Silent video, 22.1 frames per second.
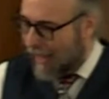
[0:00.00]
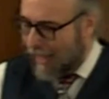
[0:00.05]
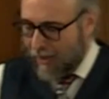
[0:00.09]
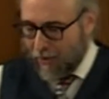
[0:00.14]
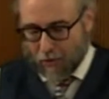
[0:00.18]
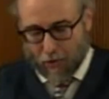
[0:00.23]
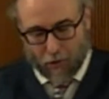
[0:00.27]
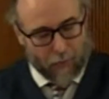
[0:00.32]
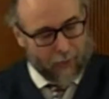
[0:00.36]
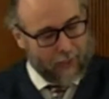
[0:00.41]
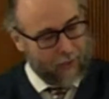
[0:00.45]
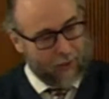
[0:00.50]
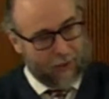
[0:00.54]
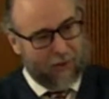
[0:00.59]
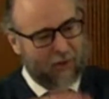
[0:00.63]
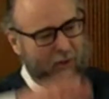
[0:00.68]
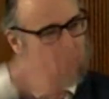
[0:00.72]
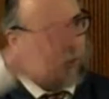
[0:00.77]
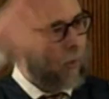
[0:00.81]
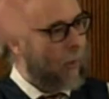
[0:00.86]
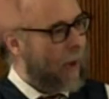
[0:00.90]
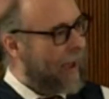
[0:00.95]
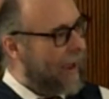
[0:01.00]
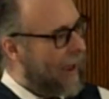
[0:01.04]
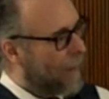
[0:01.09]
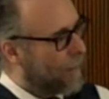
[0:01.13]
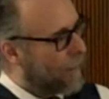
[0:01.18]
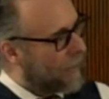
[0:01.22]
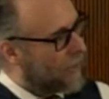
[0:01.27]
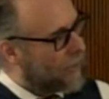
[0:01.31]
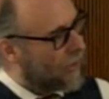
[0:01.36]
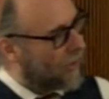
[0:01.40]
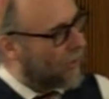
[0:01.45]
going all the way up
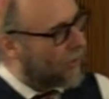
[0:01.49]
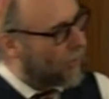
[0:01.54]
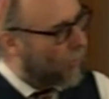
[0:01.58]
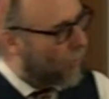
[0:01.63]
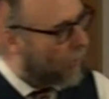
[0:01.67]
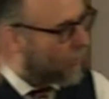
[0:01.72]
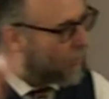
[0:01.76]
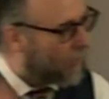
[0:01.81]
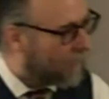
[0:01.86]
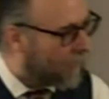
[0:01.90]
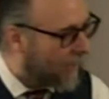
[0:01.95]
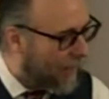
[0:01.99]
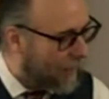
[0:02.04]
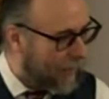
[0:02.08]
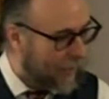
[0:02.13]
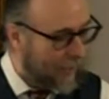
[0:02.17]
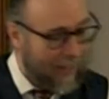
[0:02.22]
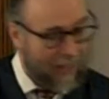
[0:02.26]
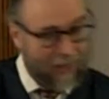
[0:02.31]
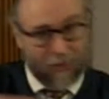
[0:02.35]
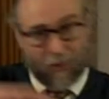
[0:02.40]
into the north of Lebanon,